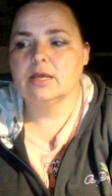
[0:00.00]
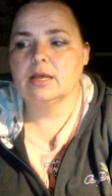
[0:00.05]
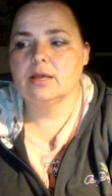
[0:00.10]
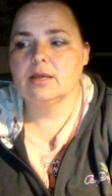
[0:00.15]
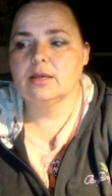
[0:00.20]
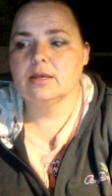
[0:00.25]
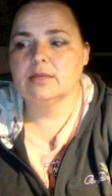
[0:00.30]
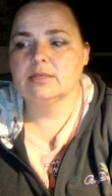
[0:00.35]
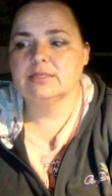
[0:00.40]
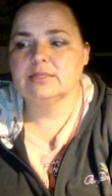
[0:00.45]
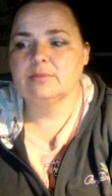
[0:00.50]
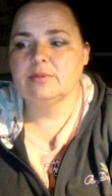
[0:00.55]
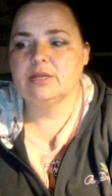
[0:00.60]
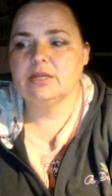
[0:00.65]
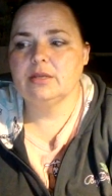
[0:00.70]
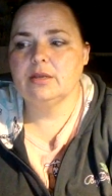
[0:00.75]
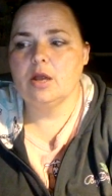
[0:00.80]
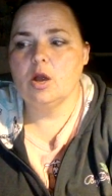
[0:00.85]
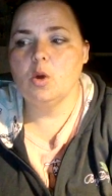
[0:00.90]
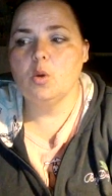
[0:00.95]
Uh,
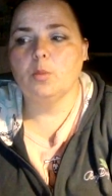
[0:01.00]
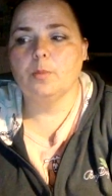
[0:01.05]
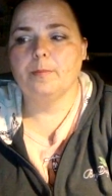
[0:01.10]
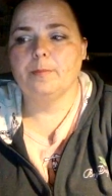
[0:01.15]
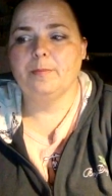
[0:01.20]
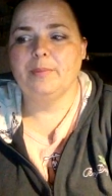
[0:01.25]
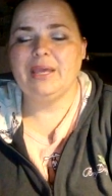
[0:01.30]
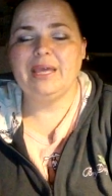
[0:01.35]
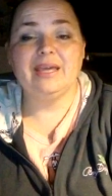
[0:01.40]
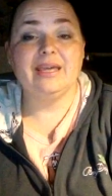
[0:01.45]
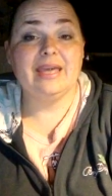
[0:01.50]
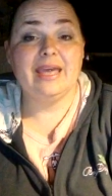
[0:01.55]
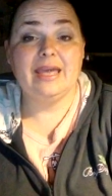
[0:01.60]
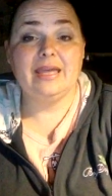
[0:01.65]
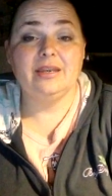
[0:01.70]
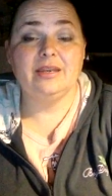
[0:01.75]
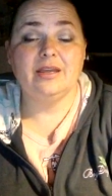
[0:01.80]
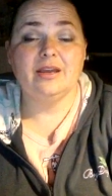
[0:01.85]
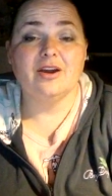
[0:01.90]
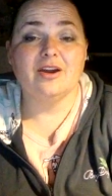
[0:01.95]
somebody, oh, Pink
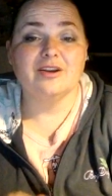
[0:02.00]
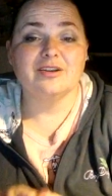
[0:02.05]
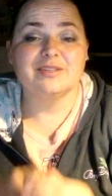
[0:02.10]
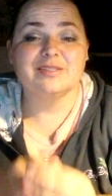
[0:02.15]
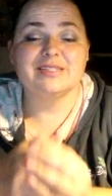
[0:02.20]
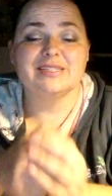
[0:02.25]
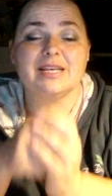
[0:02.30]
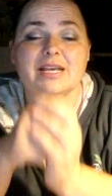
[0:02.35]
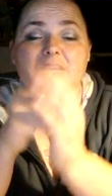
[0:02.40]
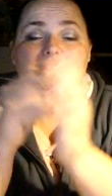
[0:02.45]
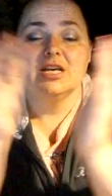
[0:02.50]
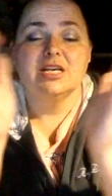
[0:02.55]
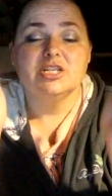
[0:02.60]
Candy Hearts.